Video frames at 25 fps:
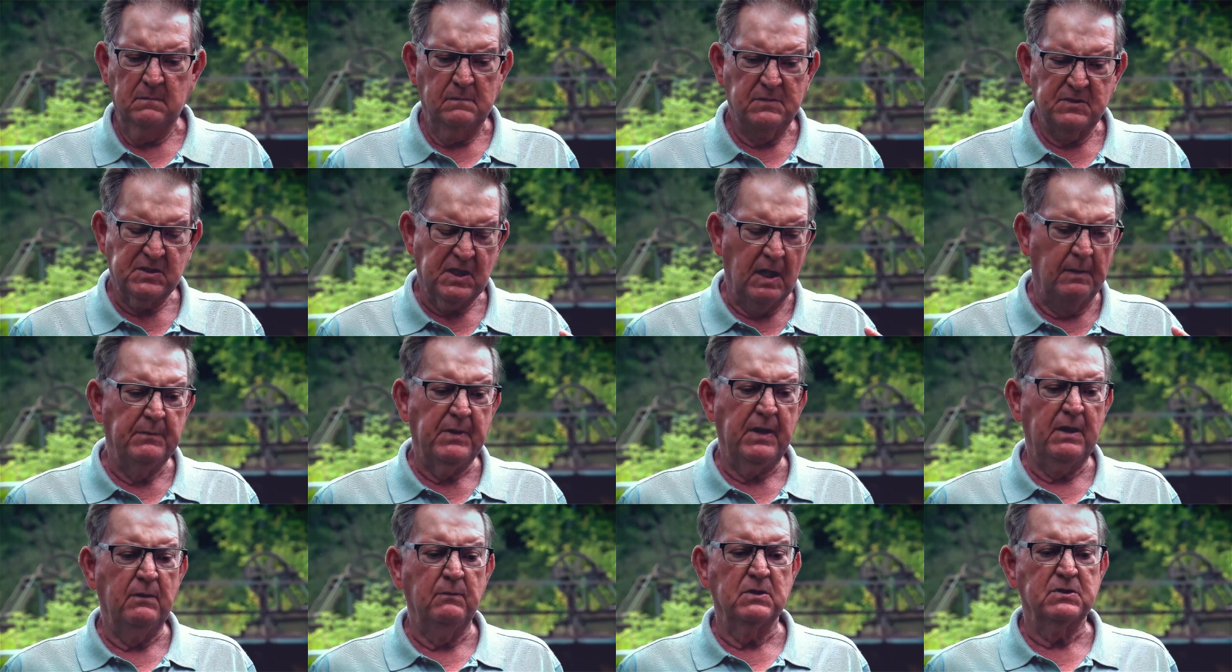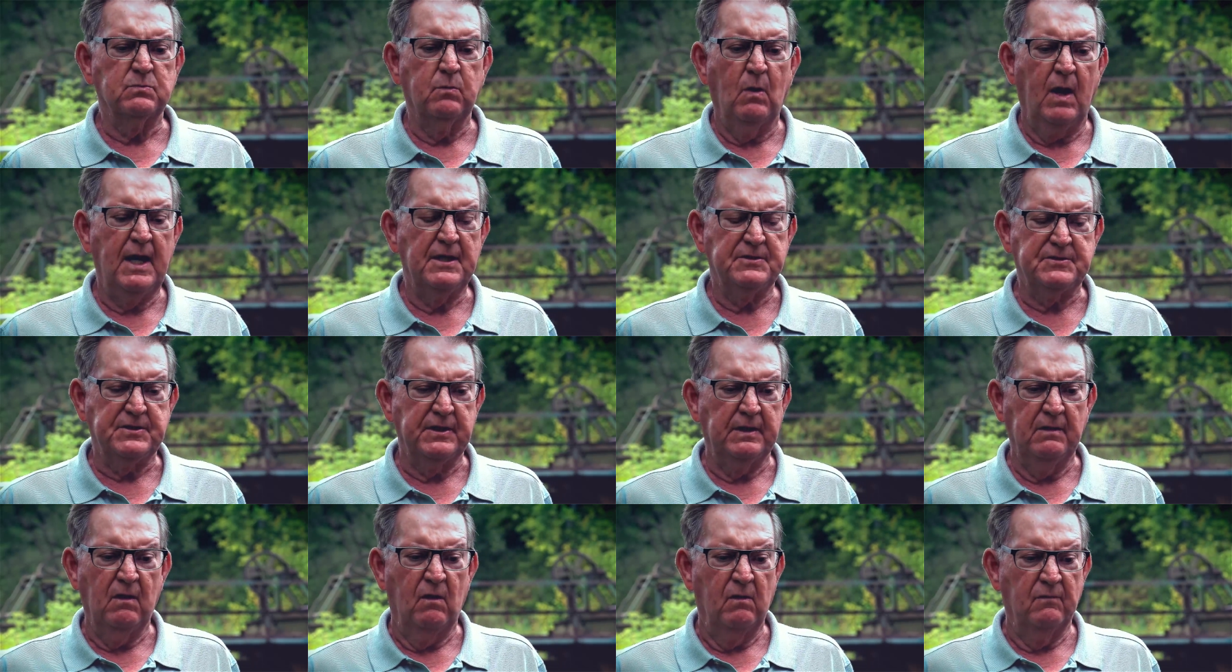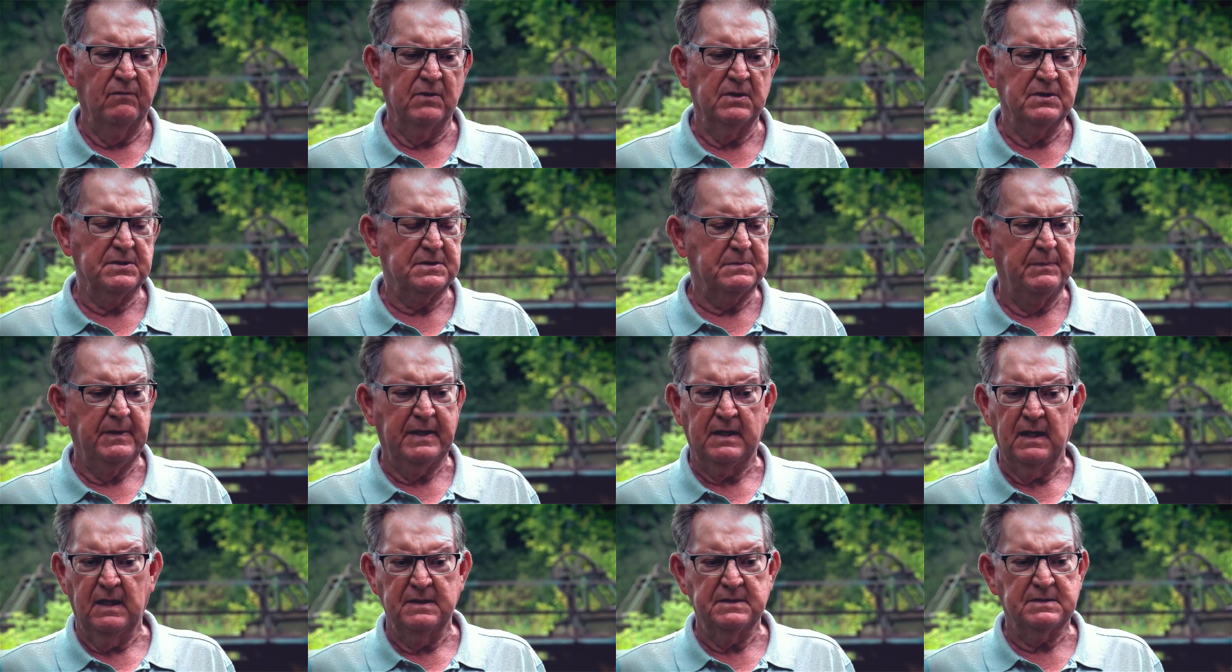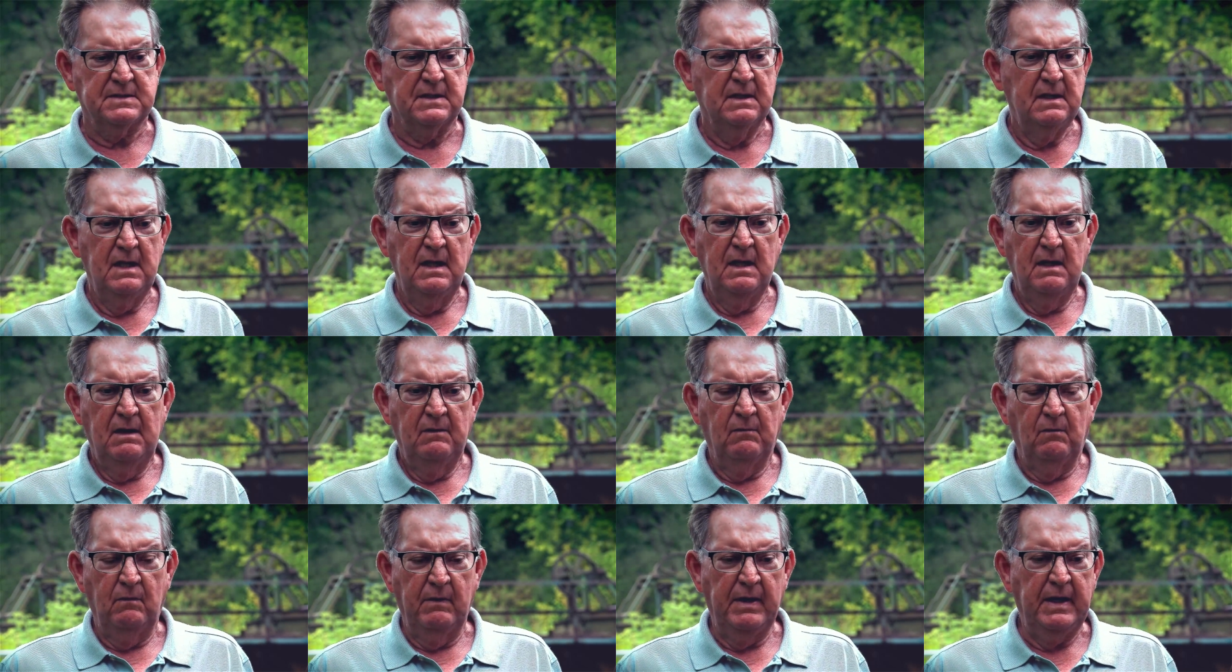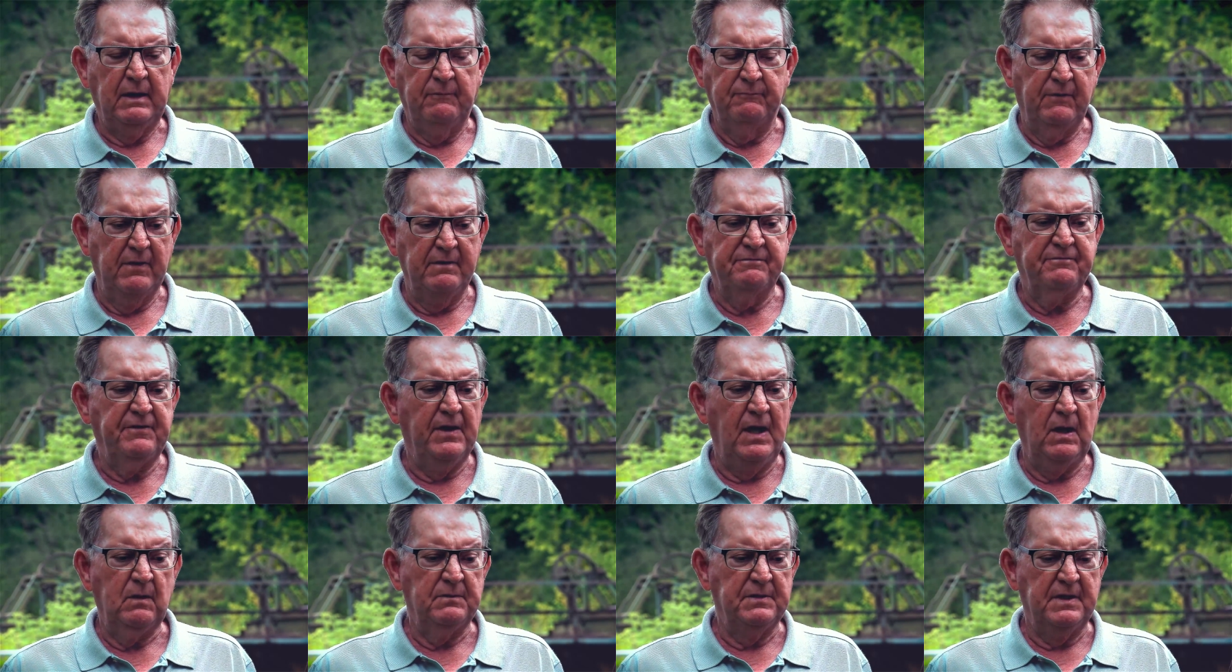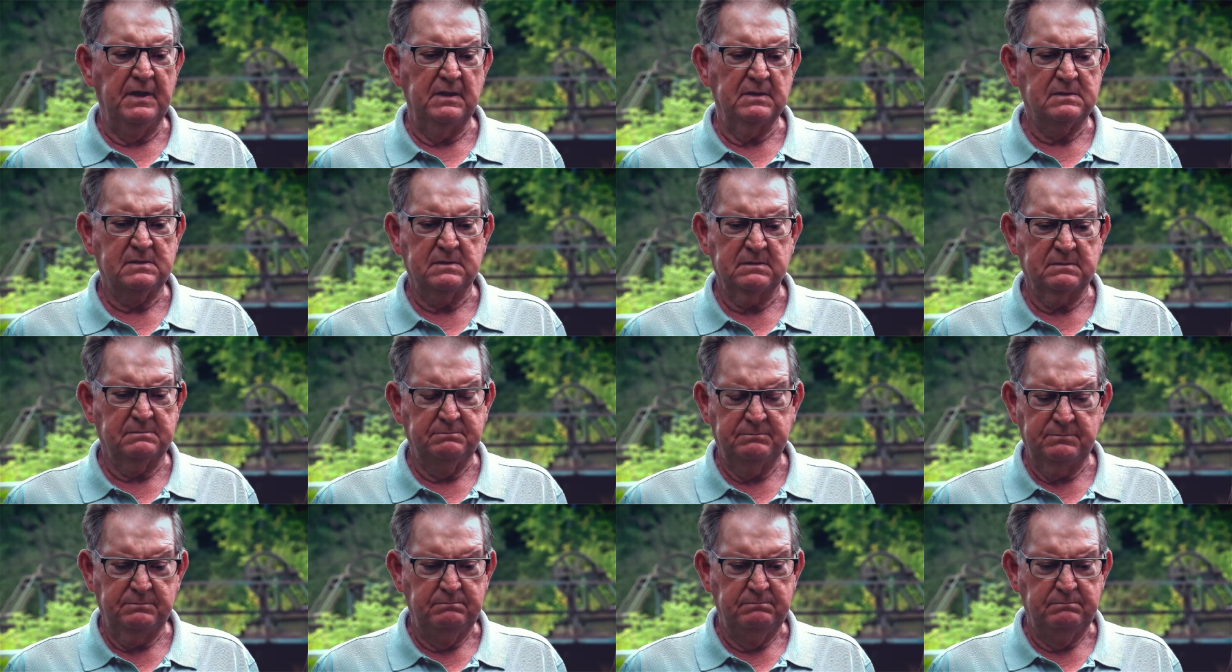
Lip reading: somebody was watching over us because we found this